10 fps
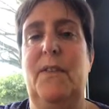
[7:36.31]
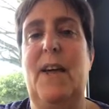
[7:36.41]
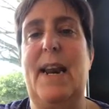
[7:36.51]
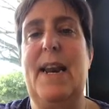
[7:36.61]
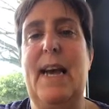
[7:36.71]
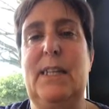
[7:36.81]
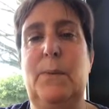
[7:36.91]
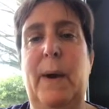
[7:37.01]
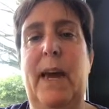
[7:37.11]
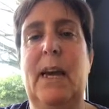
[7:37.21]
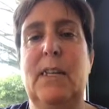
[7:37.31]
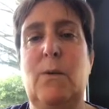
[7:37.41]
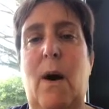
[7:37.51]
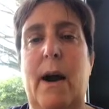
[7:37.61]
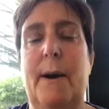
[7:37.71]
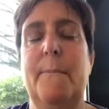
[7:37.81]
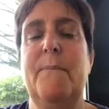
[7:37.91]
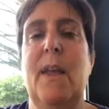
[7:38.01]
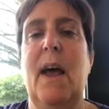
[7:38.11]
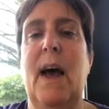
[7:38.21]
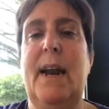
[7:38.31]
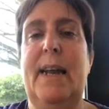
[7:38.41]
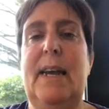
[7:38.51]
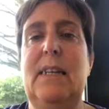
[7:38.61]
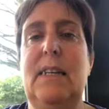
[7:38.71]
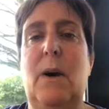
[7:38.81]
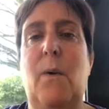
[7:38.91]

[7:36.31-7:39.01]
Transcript: And then next week is quite an easy,